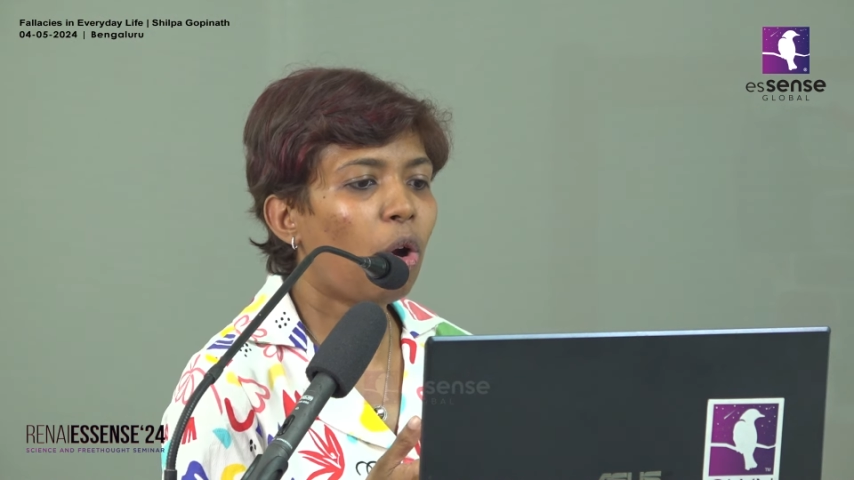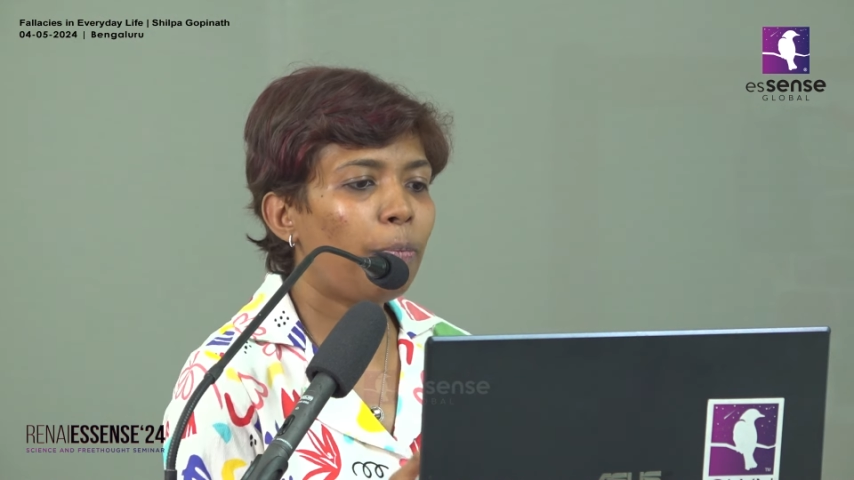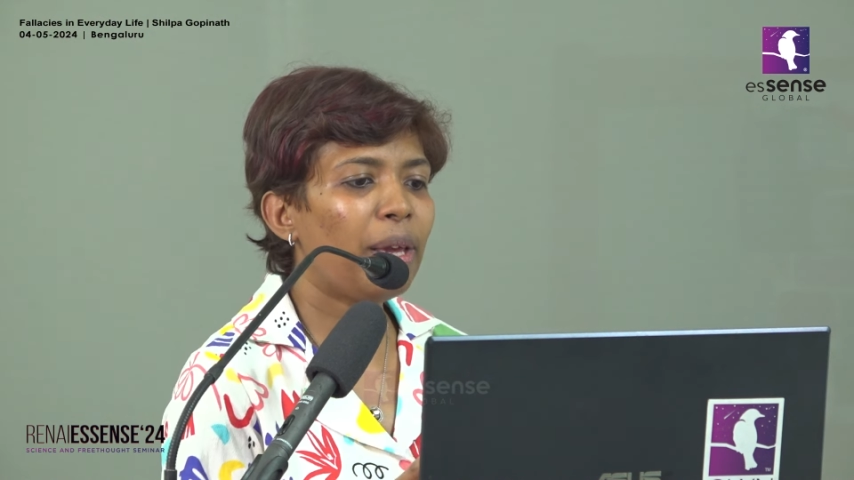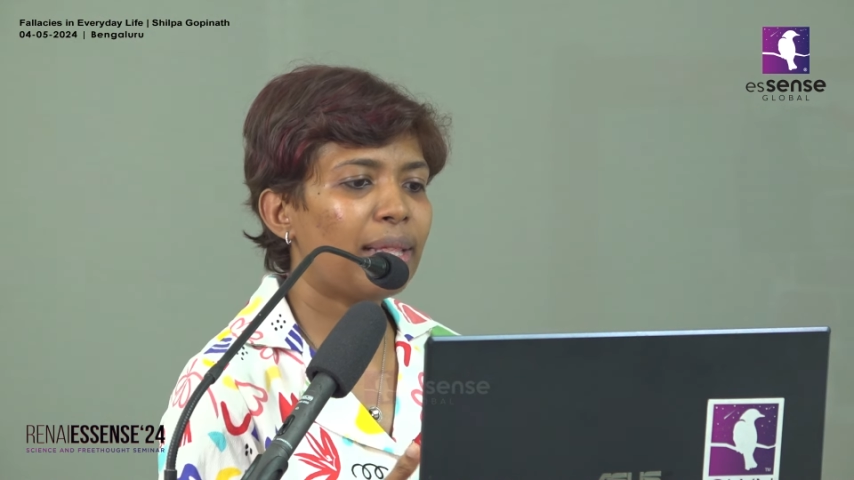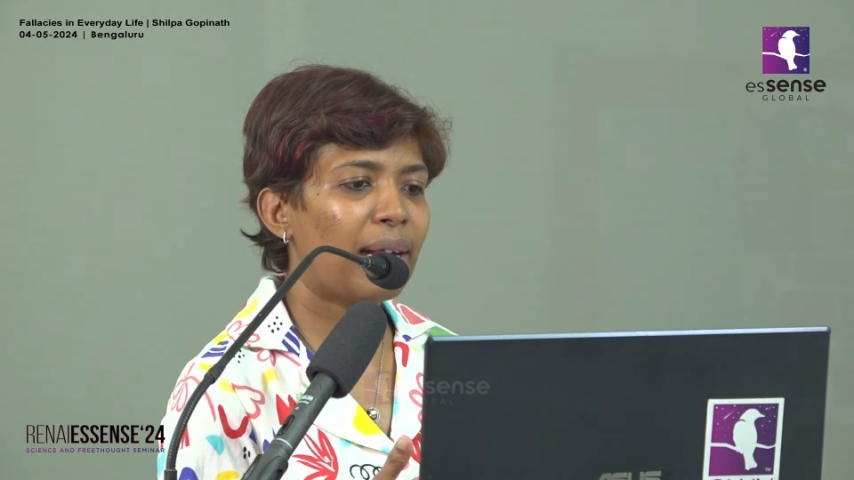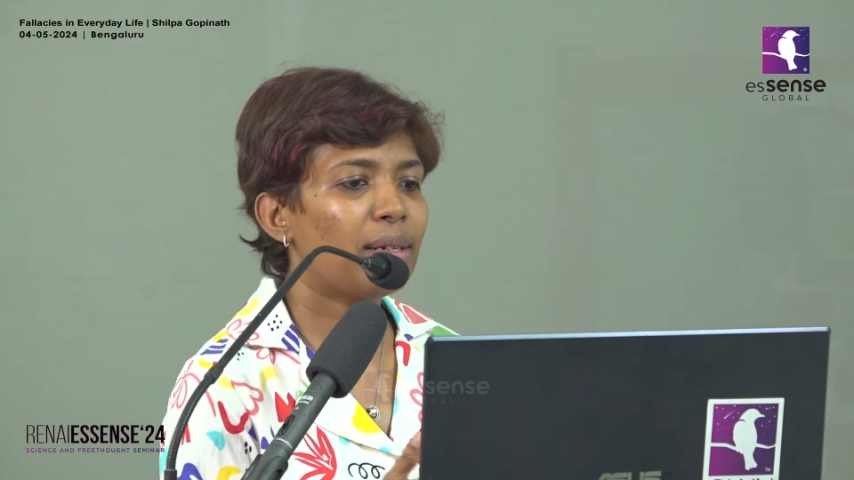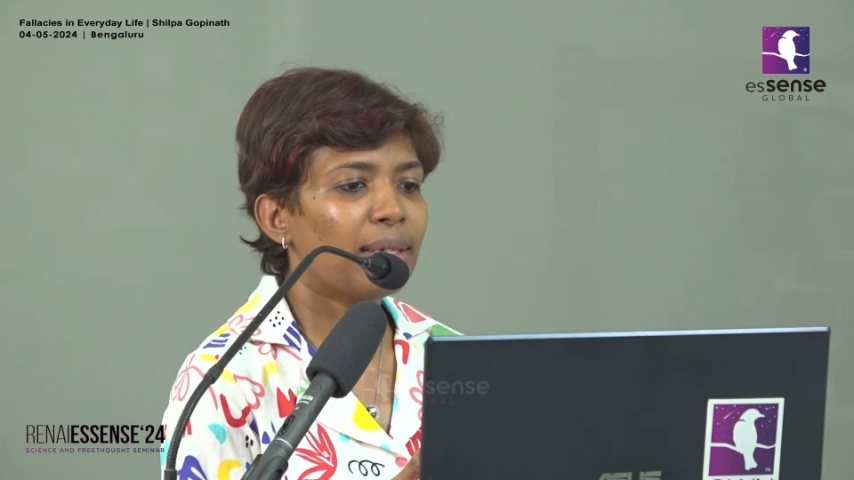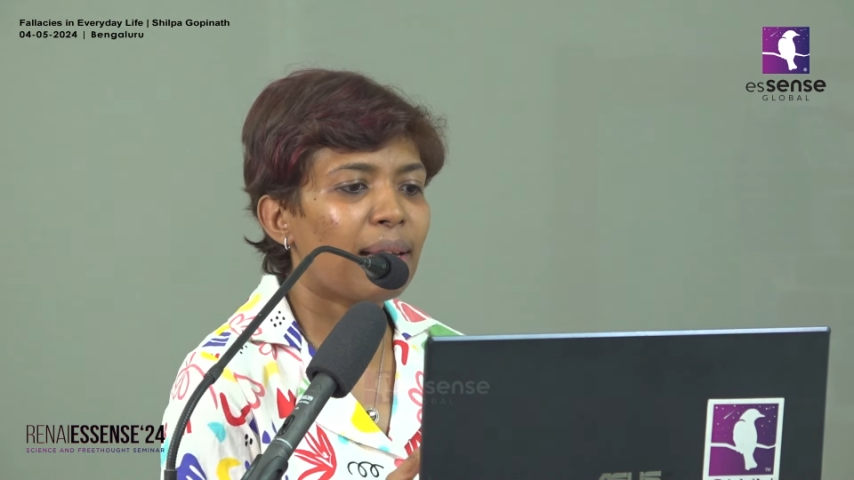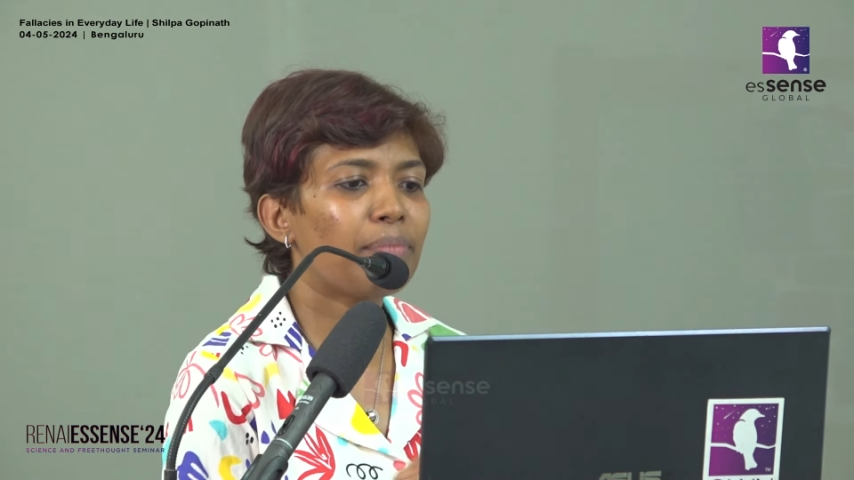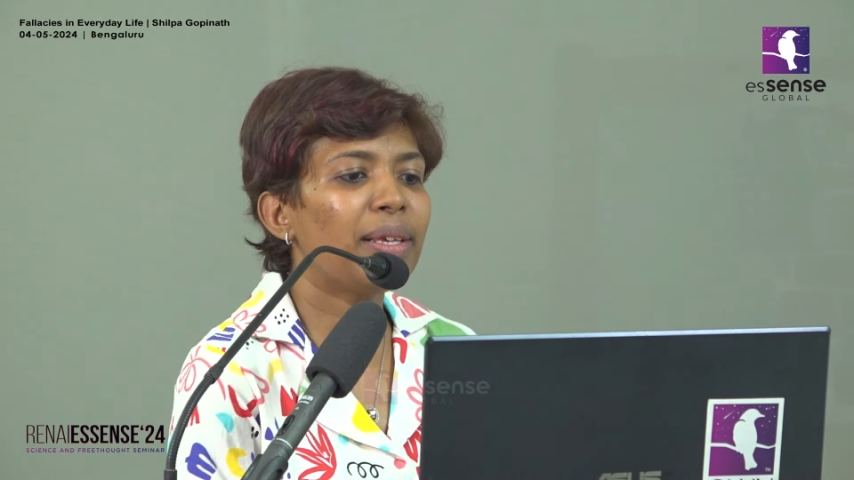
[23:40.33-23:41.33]
hoping
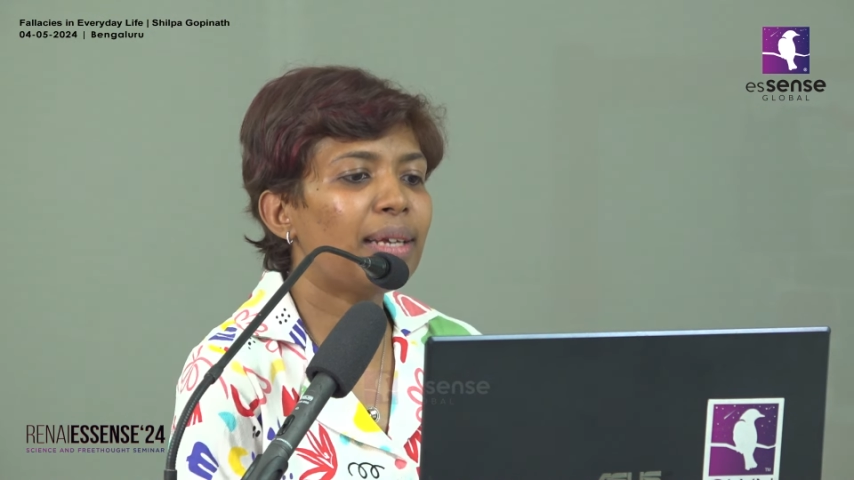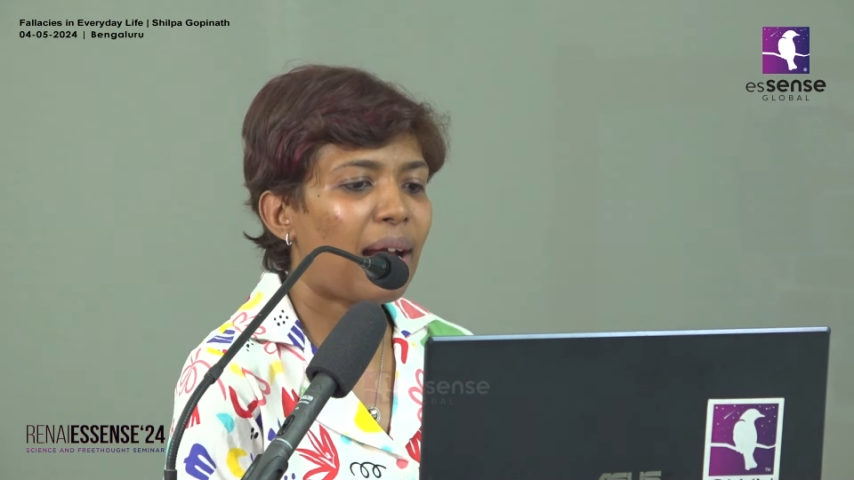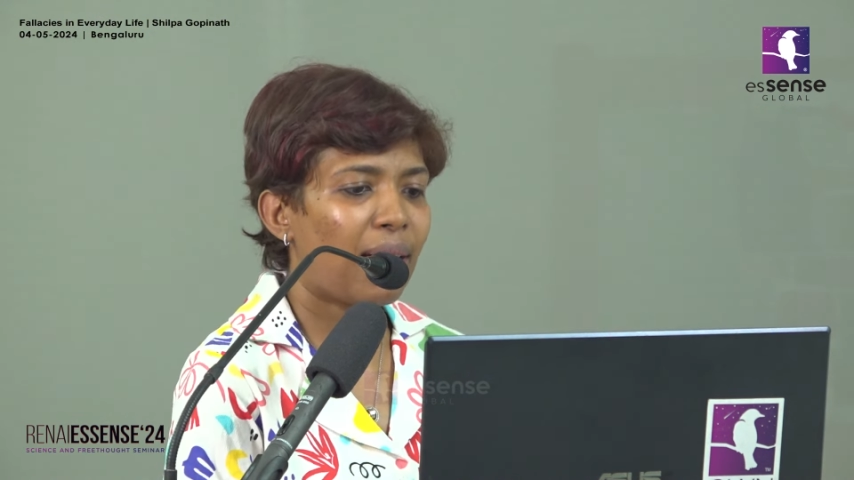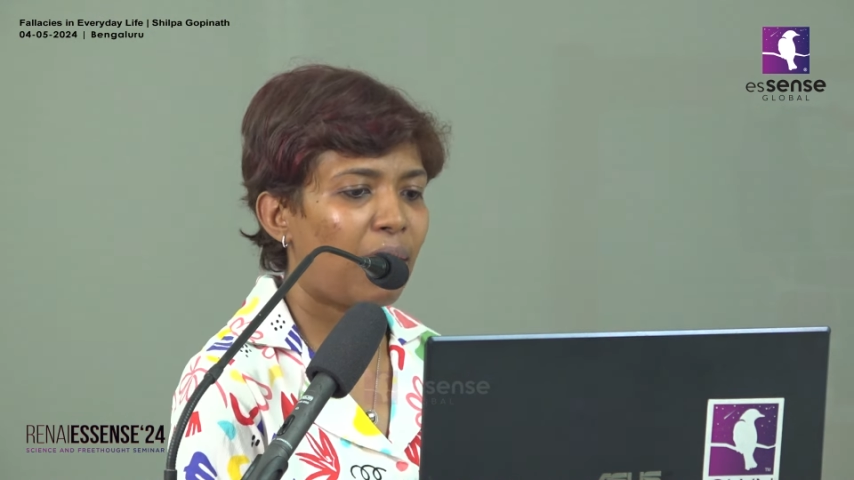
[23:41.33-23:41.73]
that something